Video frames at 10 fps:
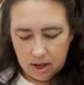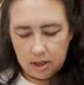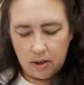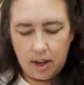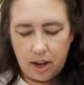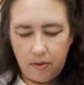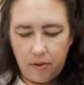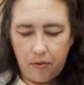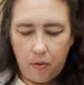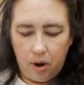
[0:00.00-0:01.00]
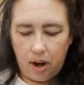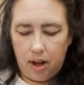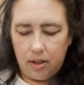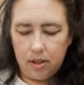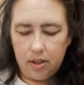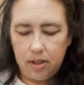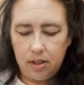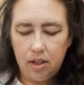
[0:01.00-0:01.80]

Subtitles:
So I got it for $4.